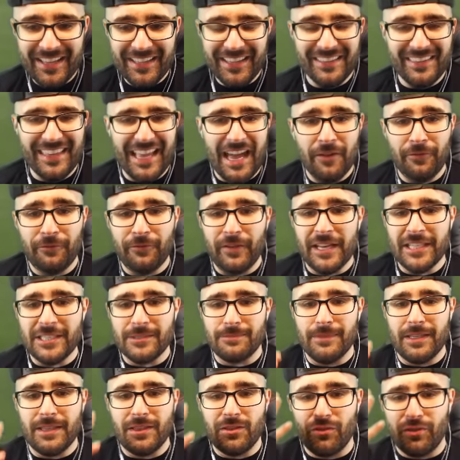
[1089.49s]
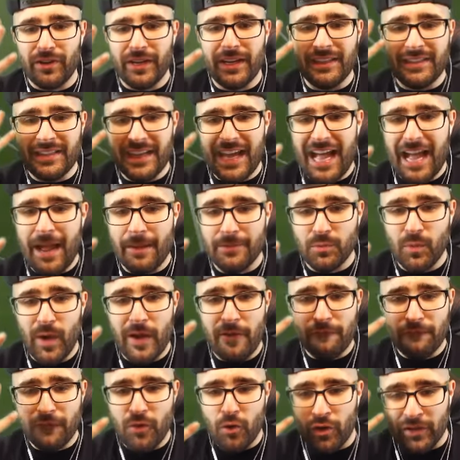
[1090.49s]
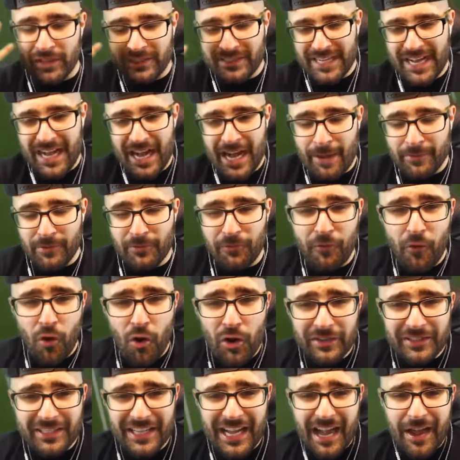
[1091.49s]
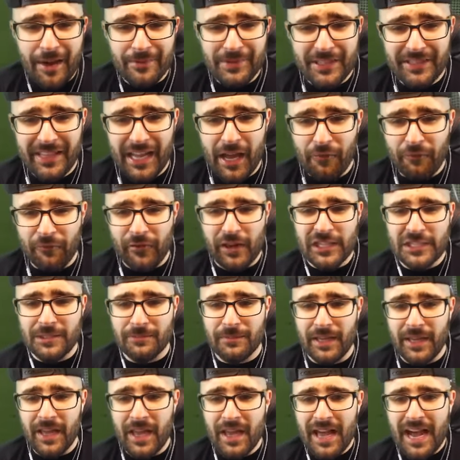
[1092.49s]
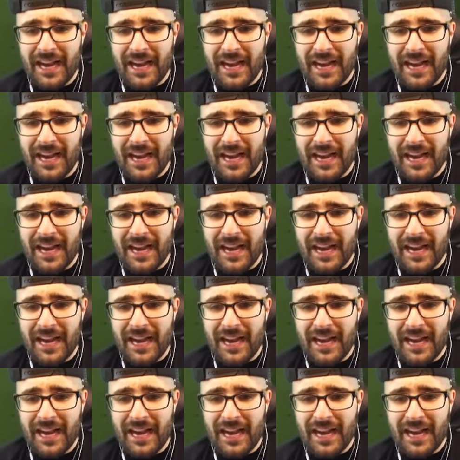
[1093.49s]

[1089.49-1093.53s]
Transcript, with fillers: You dead fished me three times. Wait, four times. Four times he dead fished me.